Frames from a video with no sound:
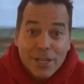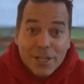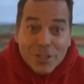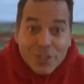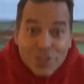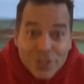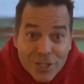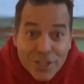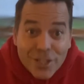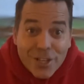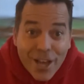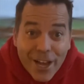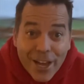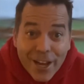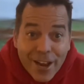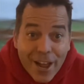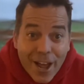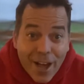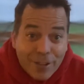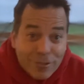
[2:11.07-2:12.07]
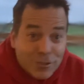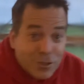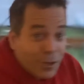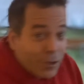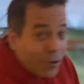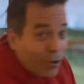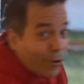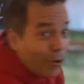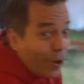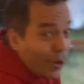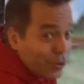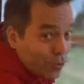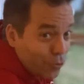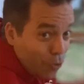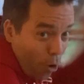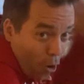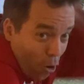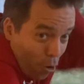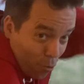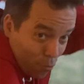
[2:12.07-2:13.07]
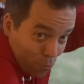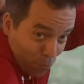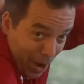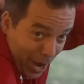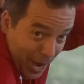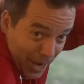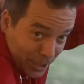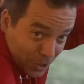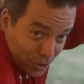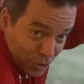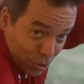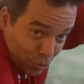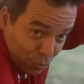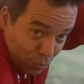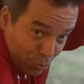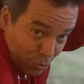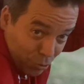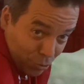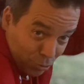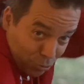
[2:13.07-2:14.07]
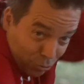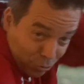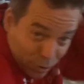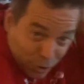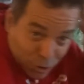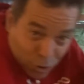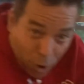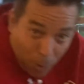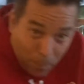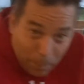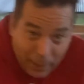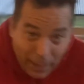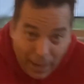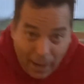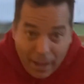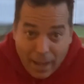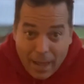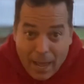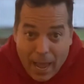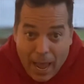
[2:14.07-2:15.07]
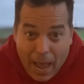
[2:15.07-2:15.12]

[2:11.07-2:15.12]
stick your head out so you've got like no range through the top here.